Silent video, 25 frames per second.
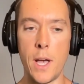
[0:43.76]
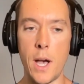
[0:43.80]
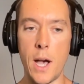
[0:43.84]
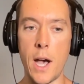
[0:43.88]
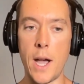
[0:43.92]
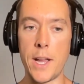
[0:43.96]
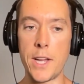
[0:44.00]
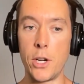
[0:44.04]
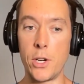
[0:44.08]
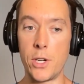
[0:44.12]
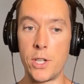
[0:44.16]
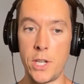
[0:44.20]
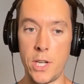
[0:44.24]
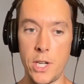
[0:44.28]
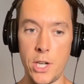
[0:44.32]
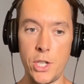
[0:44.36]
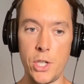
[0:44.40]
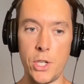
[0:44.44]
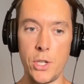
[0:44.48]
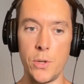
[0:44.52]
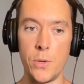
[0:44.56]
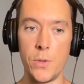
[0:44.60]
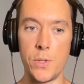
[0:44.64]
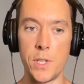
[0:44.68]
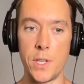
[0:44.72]
your
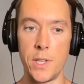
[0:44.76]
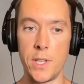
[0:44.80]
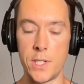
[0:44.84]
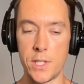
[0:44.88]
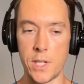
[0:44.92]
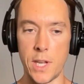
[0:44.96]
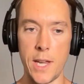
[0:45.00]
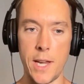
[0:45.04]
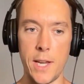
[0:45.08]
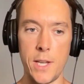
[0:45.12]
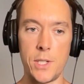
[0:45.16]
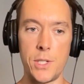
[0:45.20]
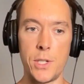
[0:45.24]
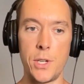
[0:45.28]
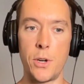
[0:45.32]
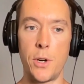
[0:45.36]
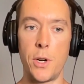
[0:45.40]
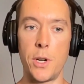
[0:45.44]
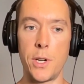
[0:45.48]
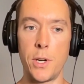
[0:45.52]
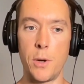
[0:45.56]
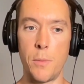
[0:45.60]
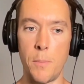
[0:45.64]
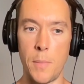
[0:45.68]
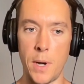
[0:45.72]
tissues, in this case,
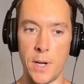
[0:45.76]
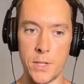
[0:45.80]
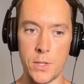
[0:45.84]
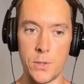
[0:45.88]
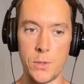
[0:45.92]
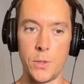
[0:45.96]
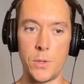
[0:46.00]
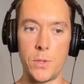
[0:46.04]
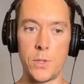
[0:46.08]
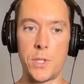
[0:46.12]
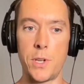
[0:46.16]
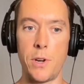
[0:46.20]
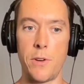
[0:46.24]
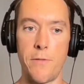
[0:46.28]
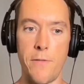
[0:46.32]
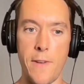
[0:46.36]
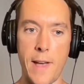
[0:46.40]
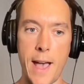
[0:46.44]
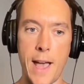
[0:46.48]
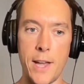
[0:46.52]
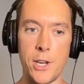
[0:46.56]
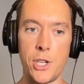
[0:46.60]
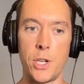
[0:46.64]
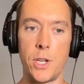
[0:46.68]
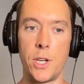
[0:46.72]
your muscles, your
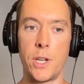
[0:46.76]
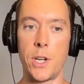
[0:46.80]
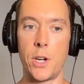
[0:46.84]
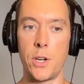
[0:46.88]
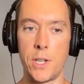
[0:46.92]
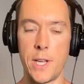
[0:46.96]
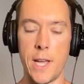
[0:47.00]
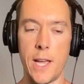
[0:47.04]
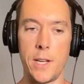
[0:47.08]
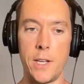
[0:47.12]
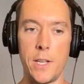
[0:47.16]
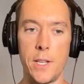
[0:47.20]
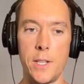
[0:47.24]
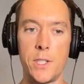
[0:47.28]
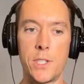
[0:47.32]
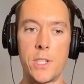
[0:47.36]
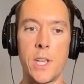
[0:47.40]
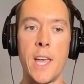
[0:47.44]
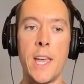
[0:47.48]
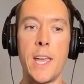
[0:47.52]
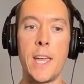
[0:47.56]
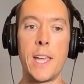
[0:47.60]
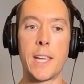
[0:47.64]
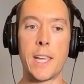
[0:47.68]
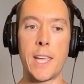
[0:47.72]
fascia, your tendons,
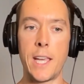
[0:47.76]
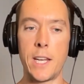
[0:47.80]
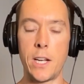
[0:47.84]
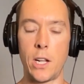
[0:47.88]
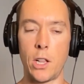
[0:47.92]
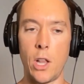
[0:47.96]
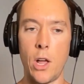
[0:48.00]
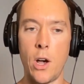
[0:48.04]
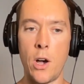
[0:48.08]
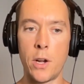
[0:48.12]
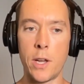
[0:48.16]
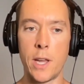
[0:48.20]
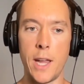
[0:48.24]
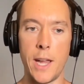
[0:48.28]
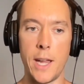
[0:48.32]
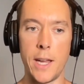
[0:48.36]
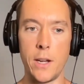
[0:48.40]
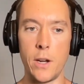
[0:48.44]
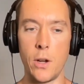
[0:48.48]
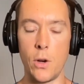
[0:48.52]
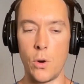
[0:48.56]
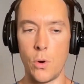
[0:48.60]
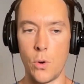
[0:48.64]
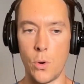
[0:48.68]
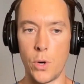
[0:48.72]
can
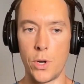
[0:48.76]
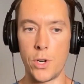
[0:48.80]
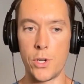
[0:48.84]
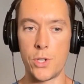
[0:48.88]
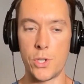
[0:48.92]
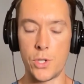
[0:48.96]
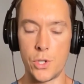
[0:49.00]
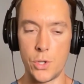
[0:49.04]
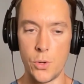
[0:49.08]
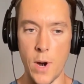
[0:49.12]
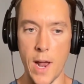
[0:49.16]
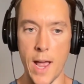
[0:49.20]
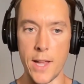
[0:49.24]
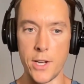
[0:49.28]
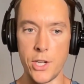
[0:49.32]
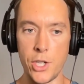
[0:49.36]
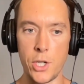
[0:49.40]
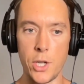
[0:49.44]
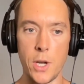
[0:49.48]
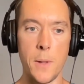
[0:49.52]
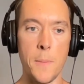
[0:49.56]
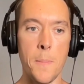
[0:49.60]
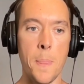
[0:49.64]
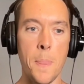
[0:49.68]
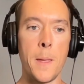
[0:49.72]
elongate or
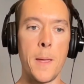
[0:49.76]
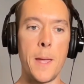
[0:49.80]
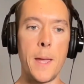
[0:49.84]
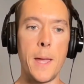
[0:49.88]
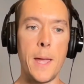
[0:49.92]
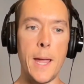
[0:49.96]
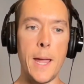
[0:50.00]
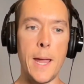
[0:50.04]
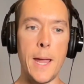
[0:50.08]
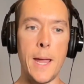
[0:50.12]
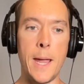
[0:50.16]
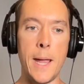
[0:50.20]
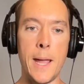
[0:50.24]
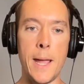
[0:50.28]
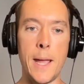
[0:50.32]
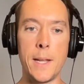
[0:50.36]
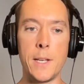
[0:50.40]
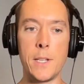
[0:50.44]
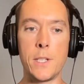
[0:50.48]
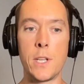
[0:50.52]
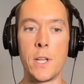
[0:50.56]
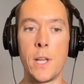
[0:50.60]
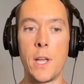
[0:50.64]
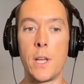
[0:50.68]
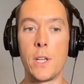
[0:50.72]
stretch.
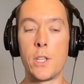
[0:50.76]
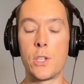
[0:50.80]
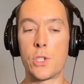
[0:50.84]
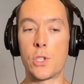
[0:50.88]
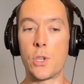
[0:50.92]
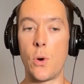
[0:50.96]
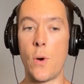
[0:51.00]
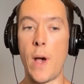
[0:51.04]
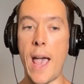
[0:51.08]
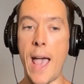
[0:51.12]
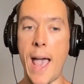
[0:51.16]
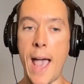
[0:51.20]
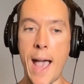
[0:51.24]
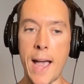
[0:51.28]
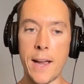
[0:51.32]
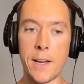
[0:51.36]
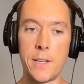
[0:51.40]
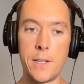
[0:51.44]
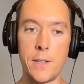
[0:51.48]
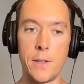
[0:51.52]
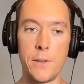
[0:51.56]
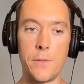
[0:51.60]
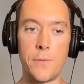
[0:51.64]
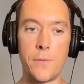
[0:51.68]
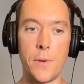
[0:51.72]
And so
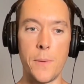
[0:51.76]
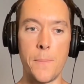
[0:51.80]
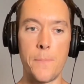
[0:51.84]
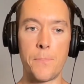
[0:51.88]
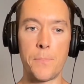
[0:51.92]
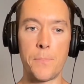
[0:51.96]
active